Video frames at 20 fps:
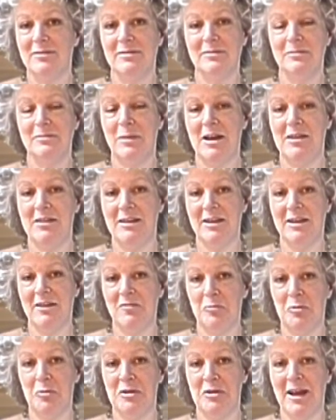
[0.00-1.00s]
buy the
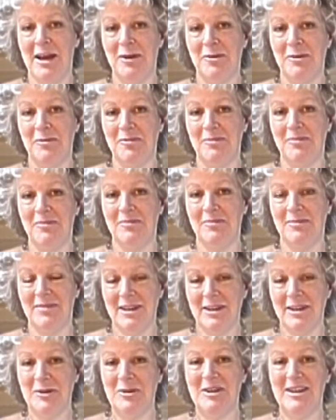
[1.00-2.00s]
Life Book now.
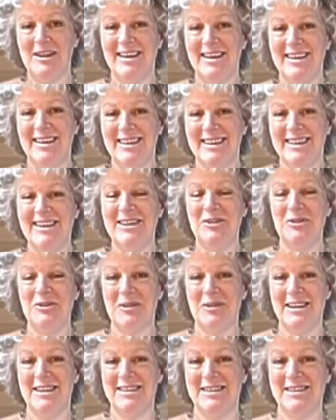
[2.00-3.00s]
Good luck,
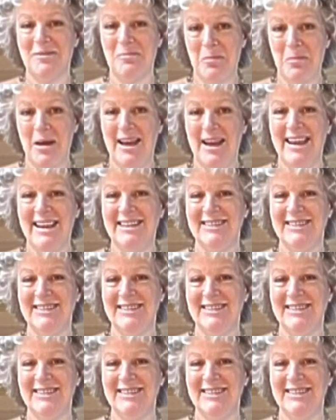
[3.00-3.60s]
enjoy it. Bye.